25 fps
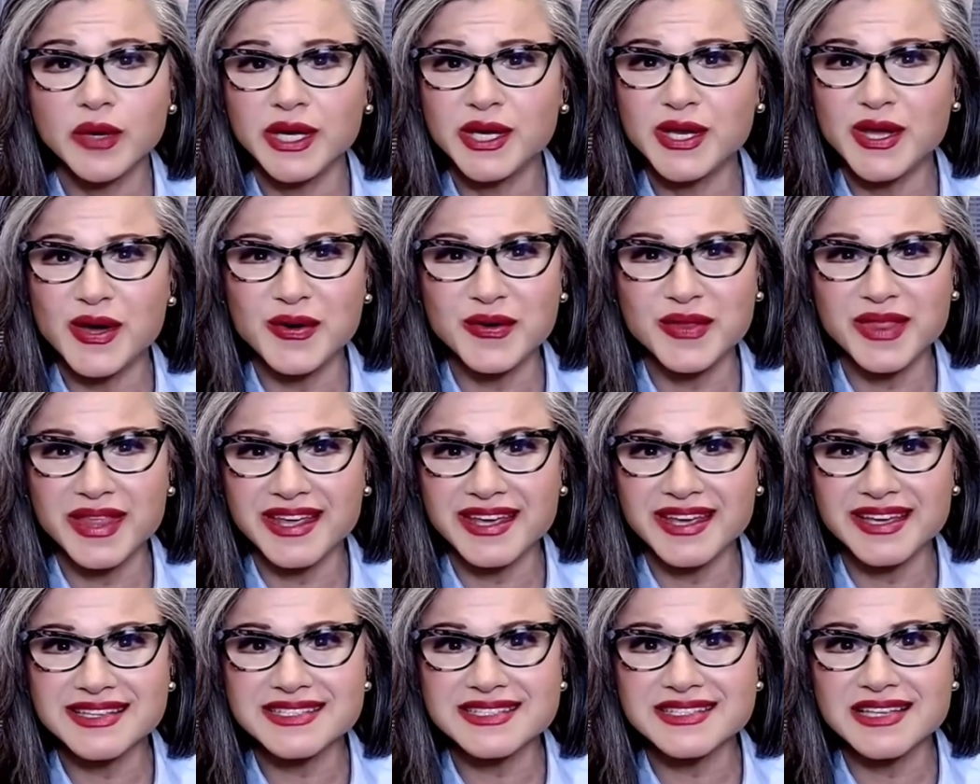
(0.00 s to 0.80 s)
We know
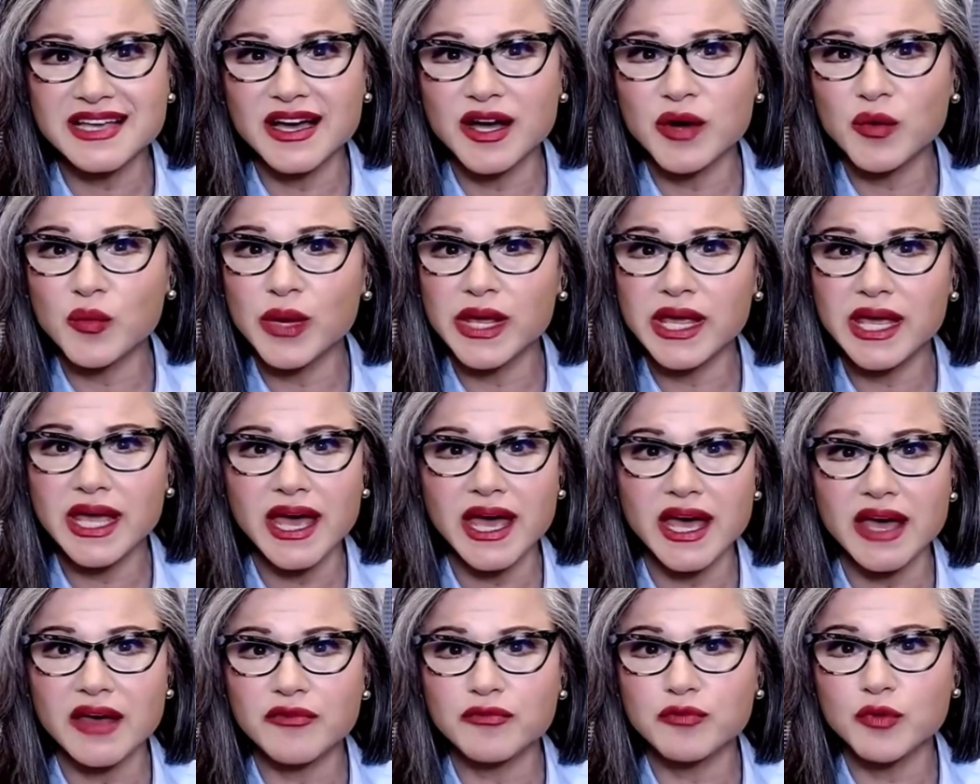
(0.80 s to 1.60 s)
this. Uh, we
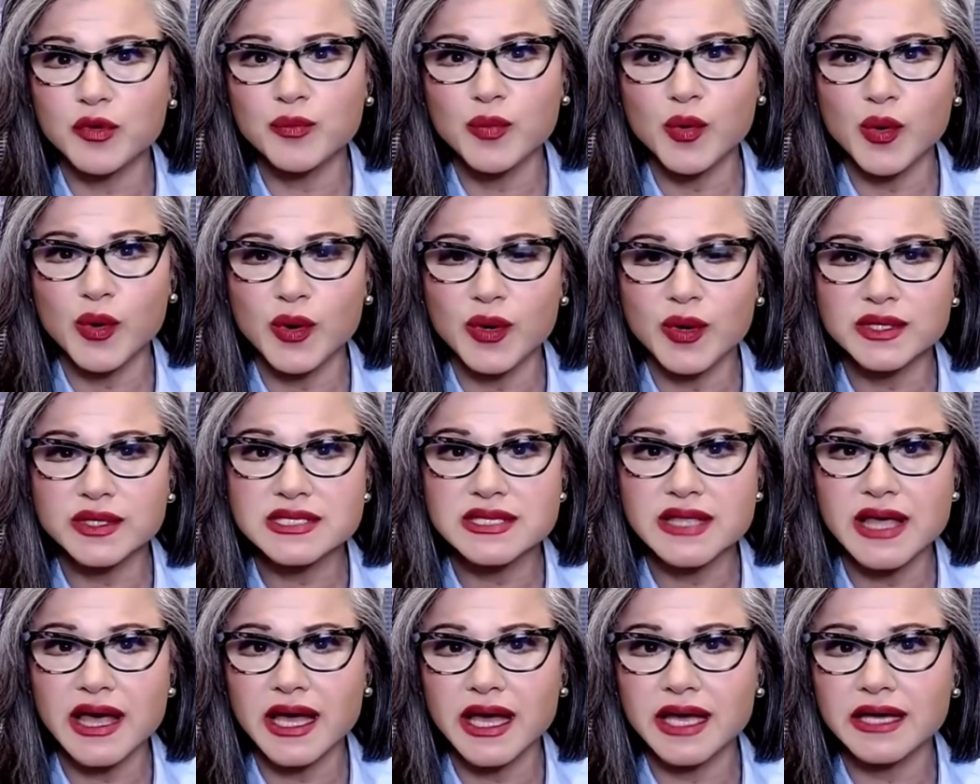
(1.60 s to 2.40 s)
have
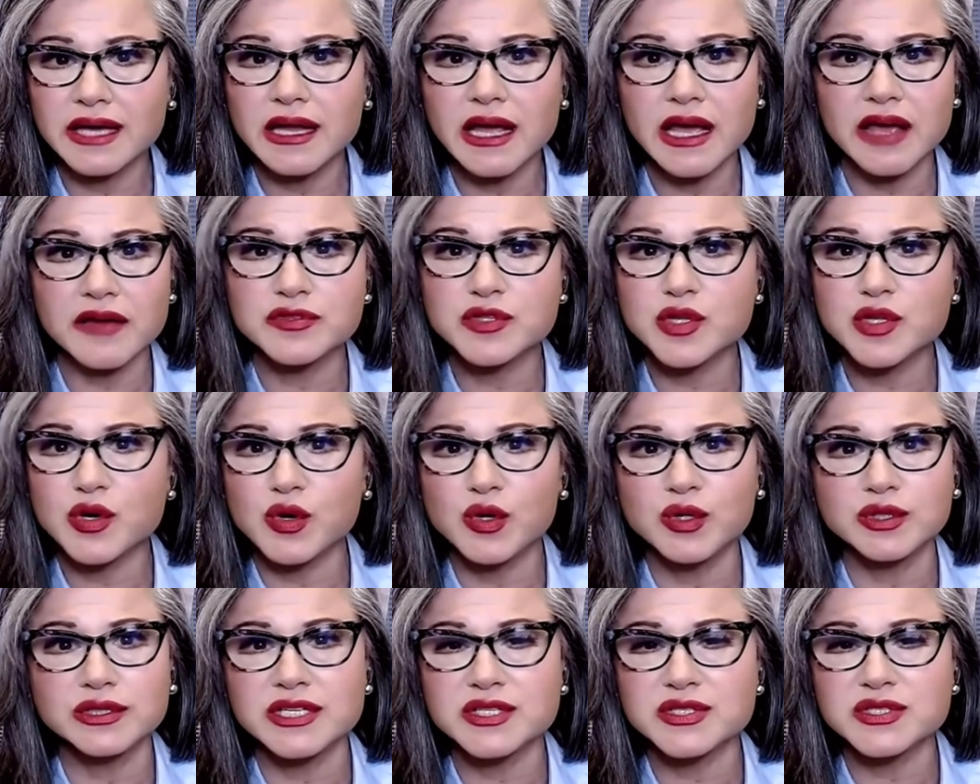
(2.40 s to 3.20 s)
reports that have
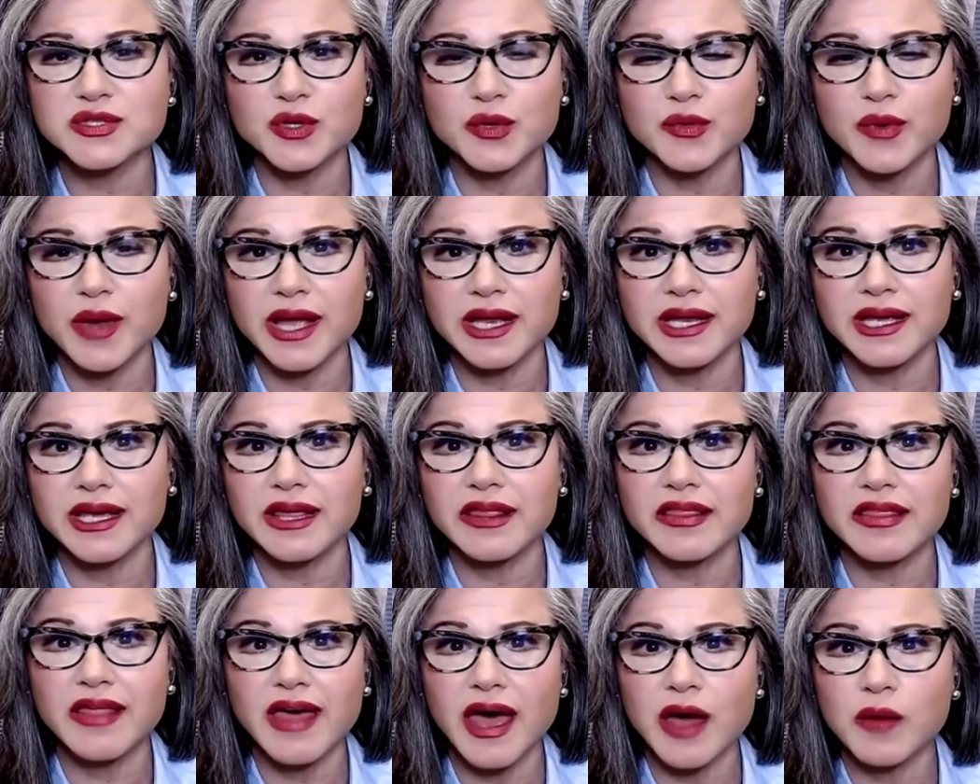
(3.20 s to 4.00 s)
told us
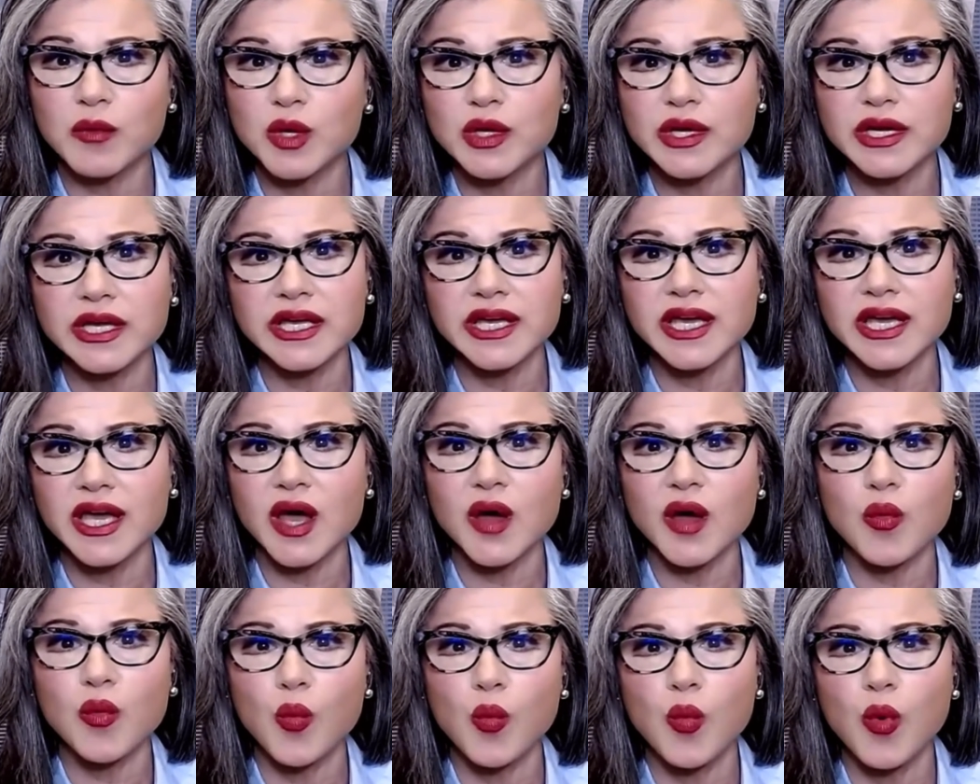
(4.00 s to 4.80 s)
already that we're looking
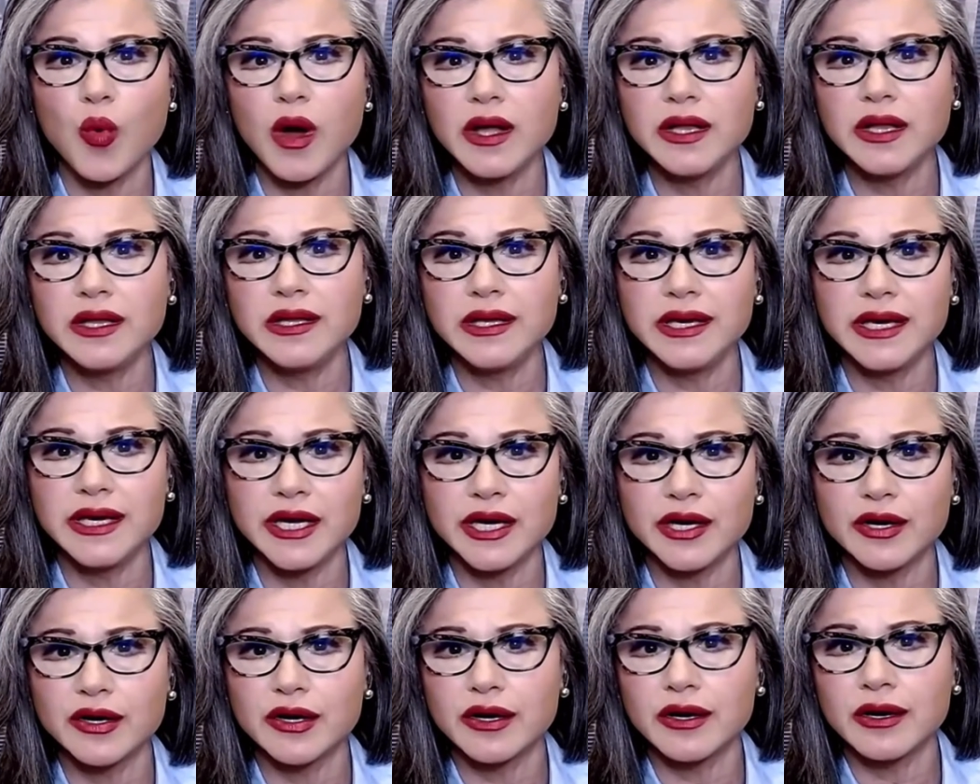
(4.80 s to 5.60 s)
at one
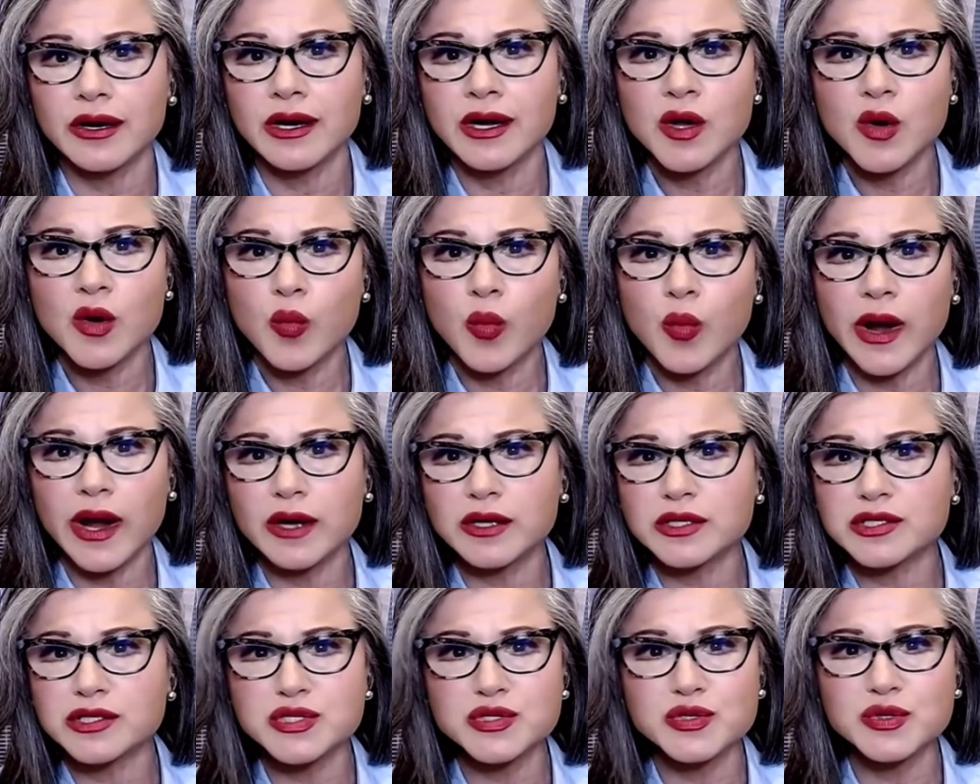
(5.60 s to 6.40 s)
year
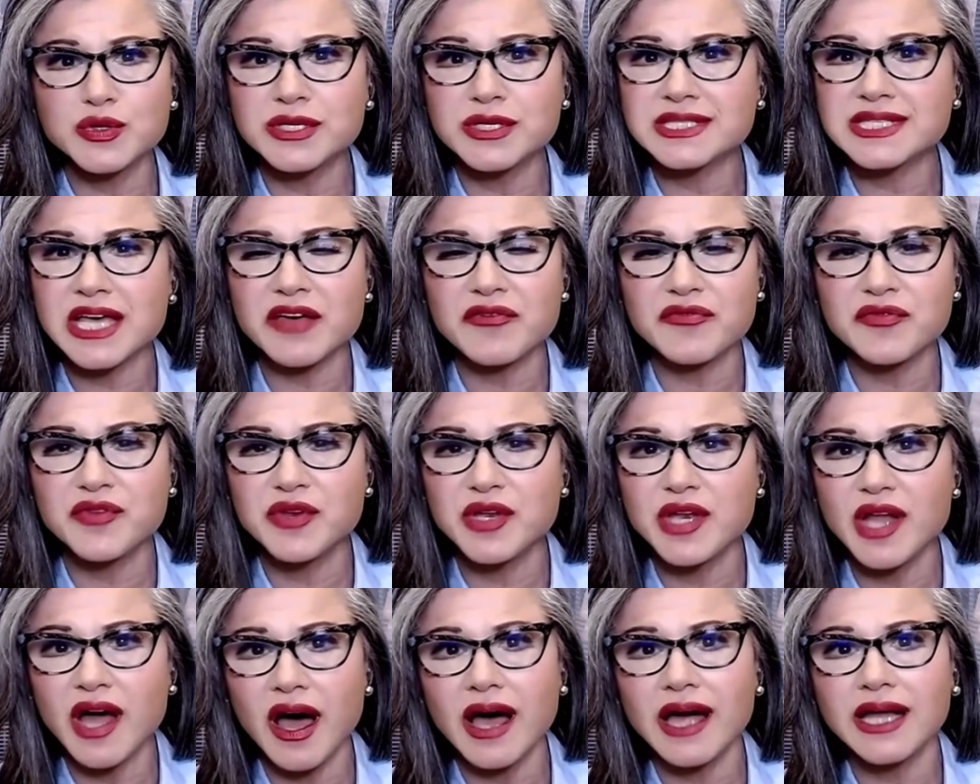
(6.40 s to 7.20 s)
where students
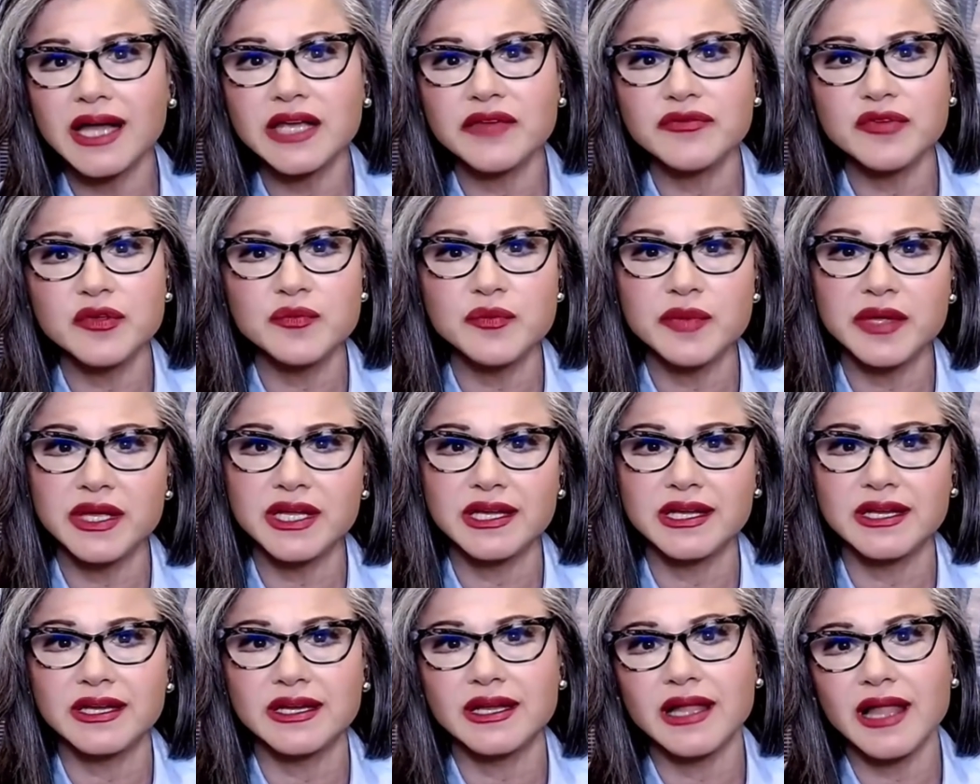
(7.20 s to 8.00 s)
have not even
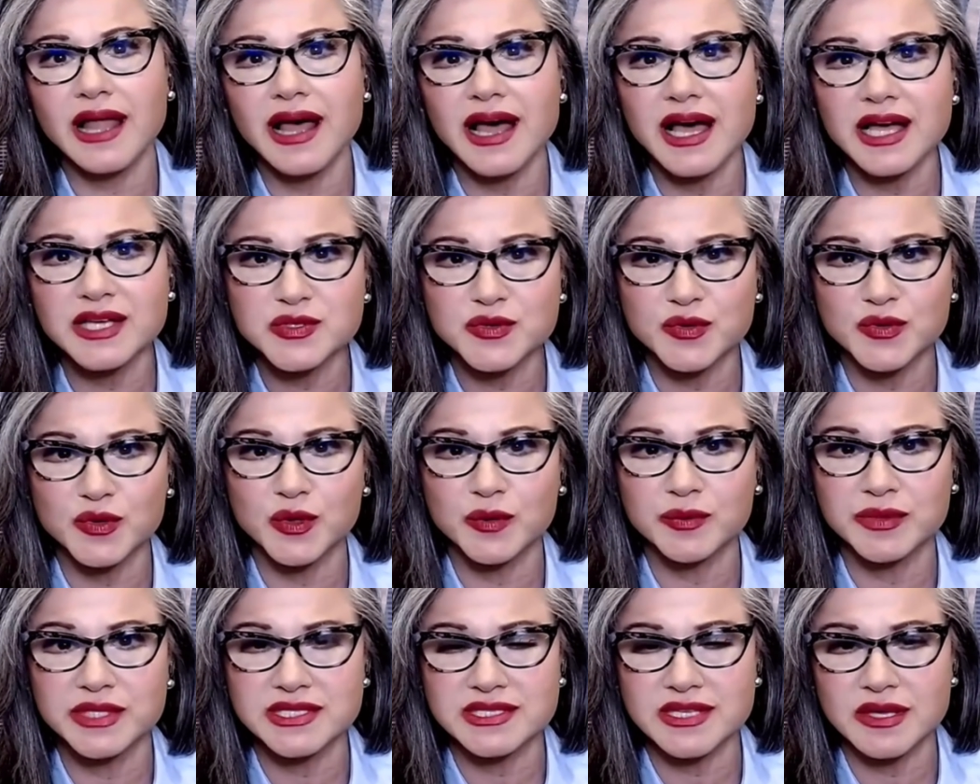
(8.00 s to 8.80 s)
been in a
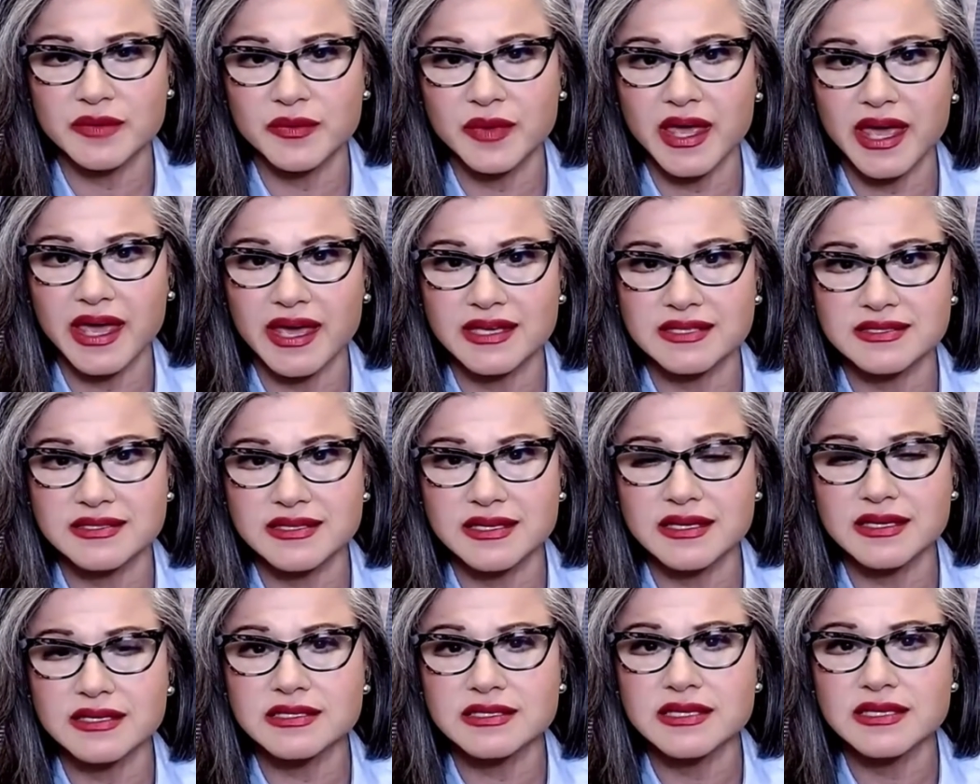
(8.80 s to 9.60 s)
classroom in some
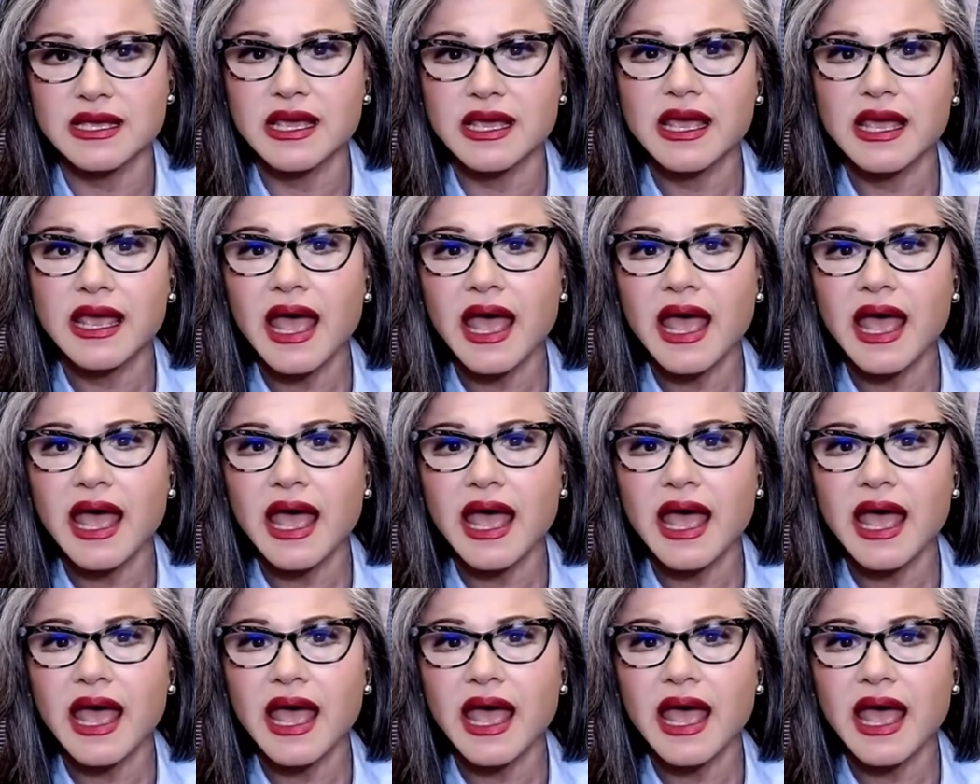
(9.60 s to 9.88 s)
cases.